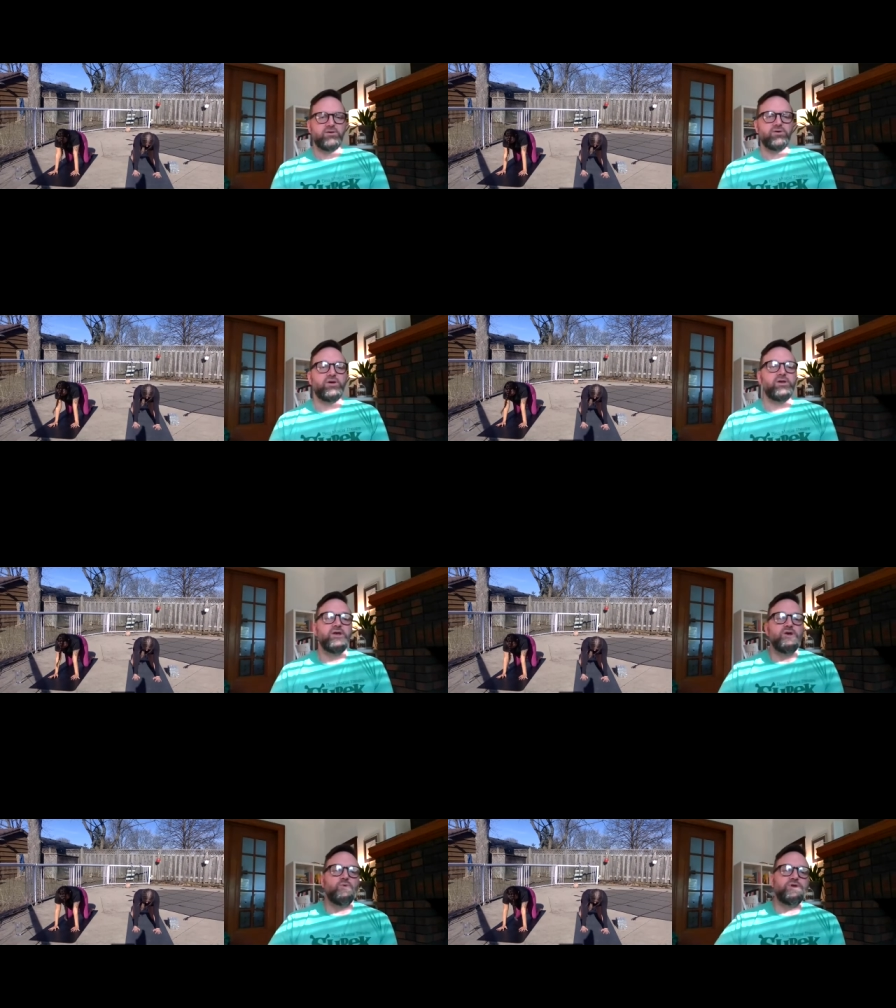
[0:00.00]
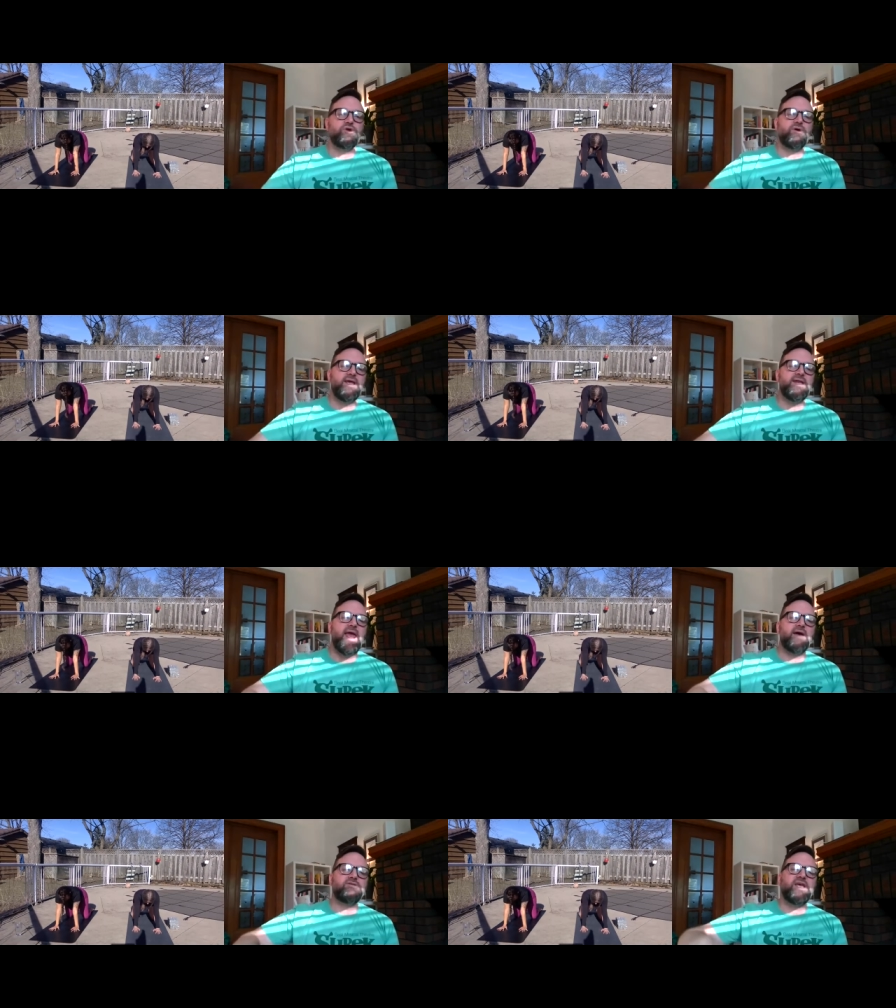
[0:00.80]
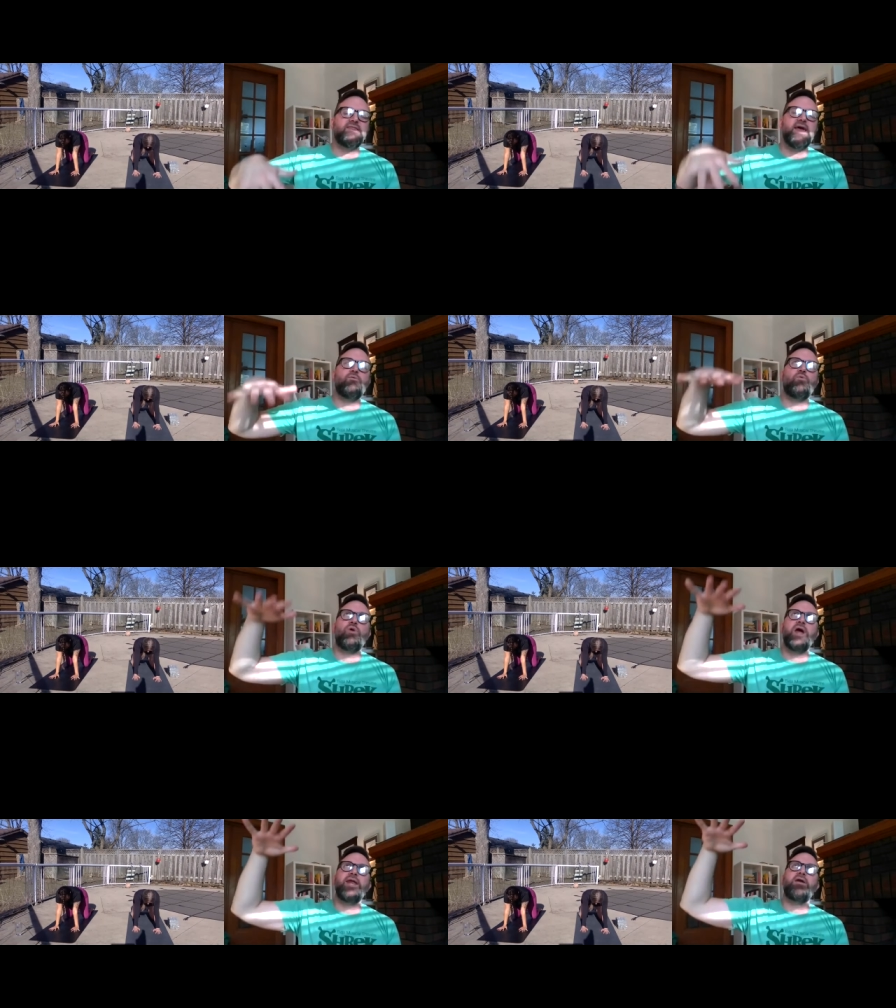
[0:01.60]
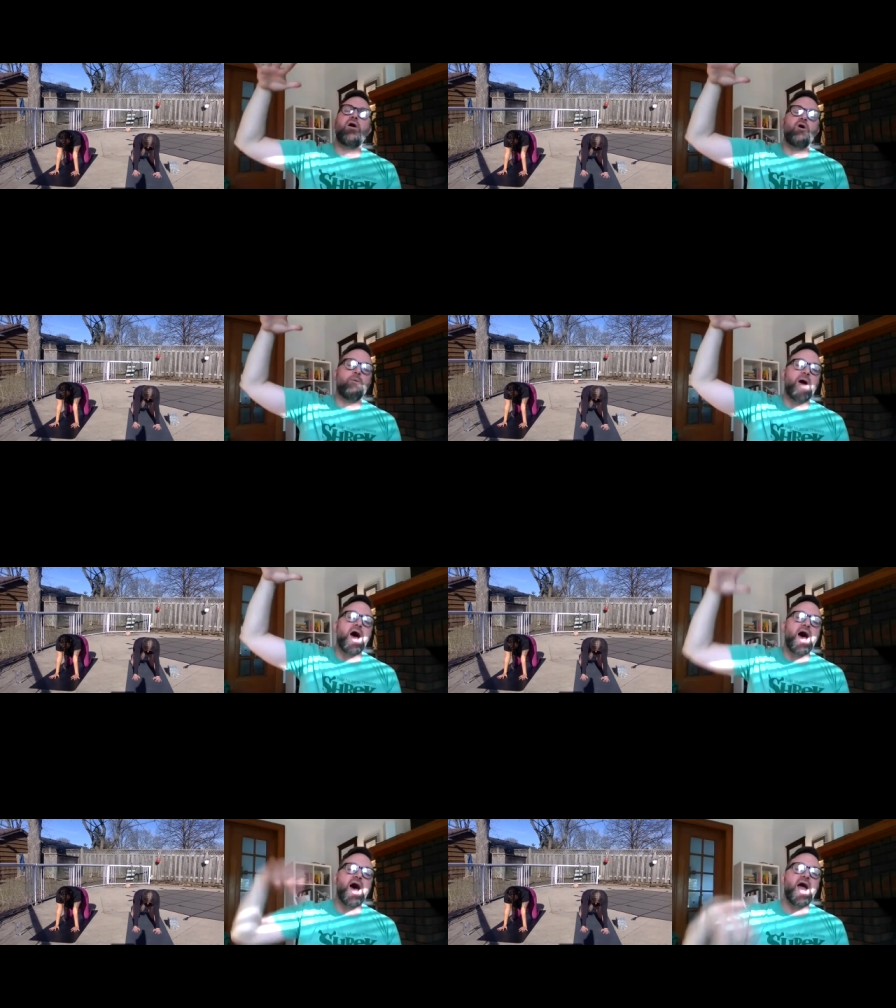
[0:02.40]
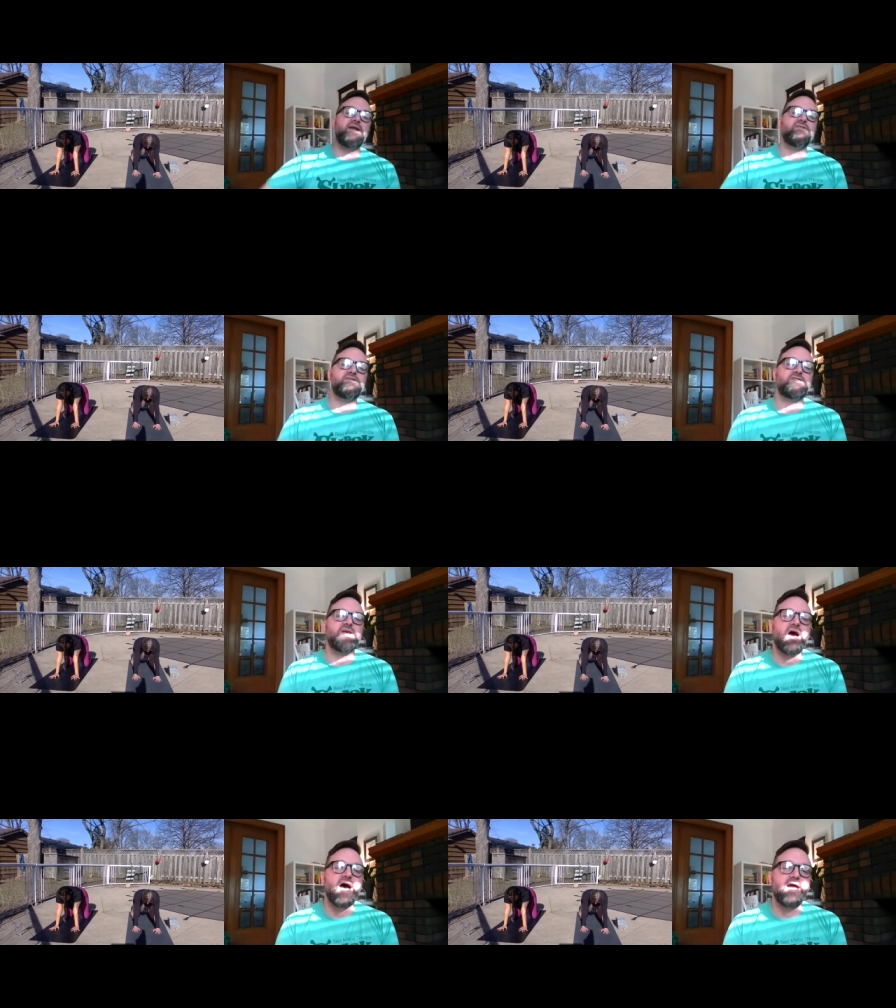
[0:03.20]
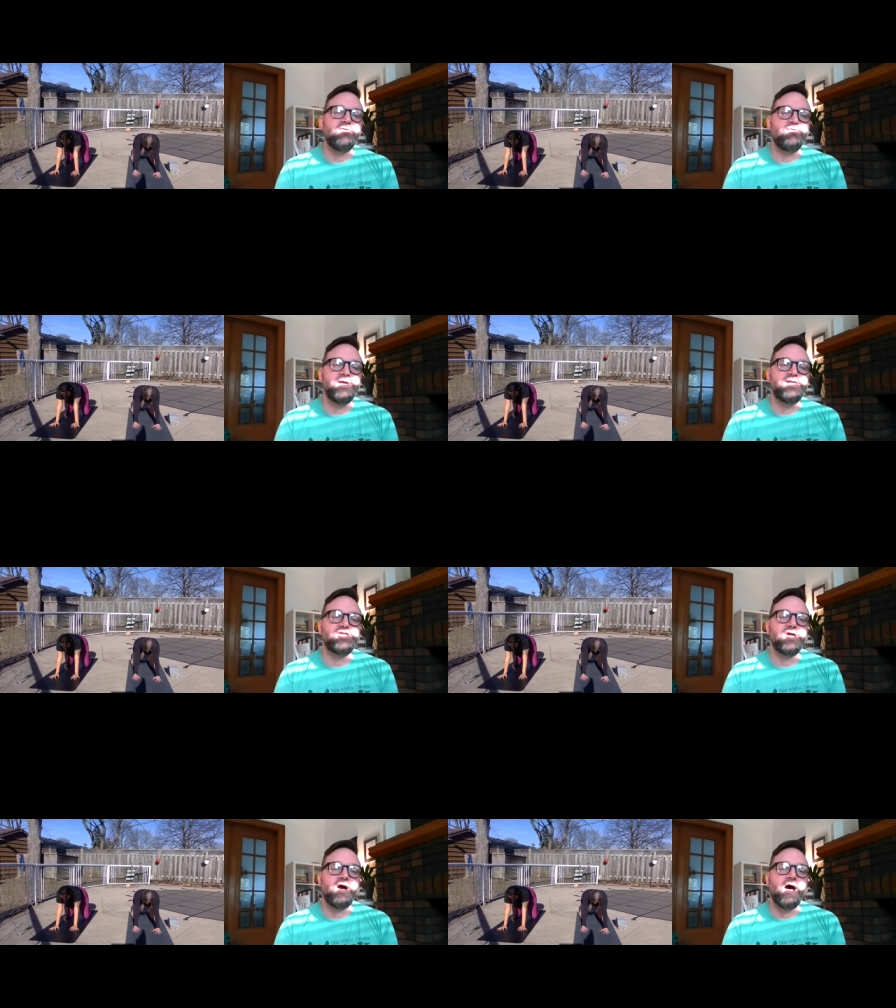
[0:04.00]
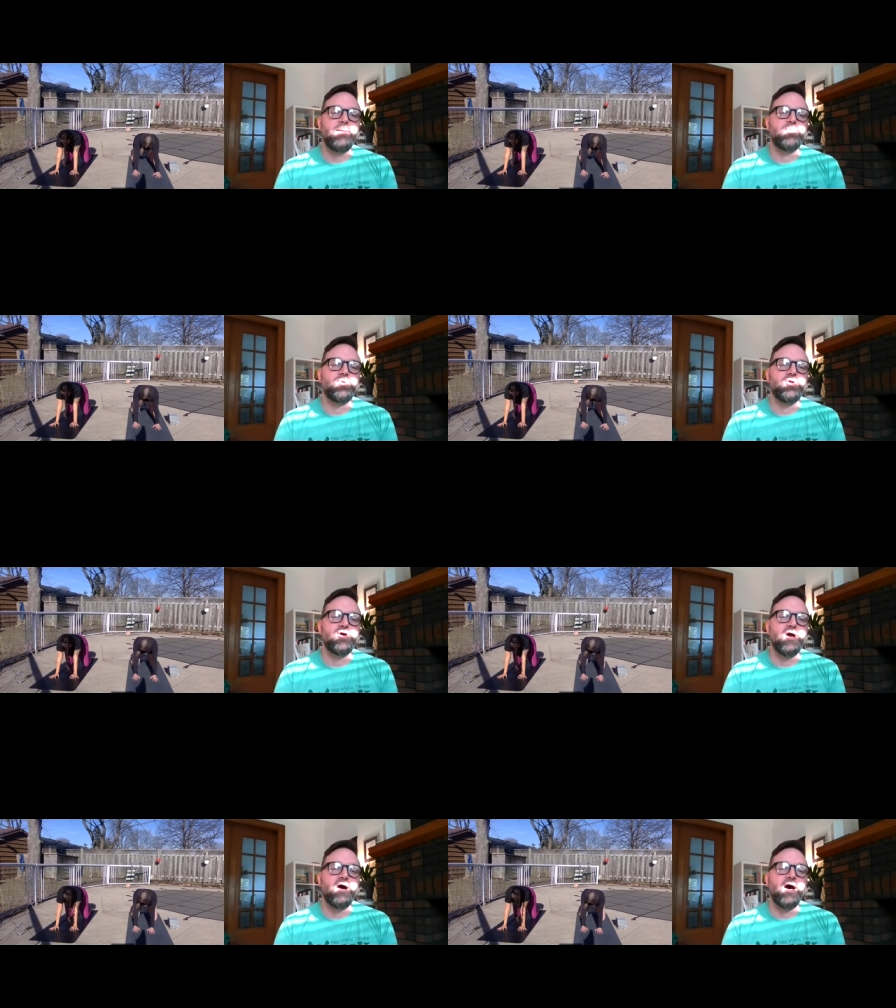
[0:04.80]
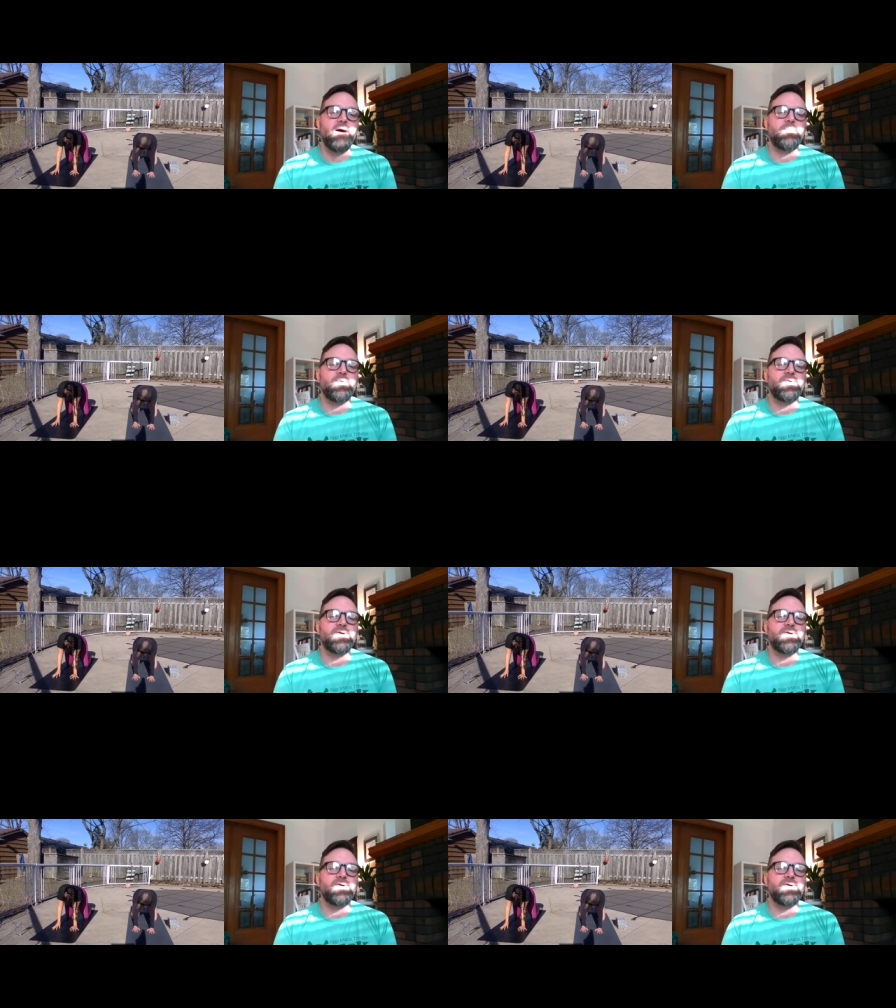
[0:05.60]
Good. With your inhale, take that right arm high to the sky. Reach up, look up.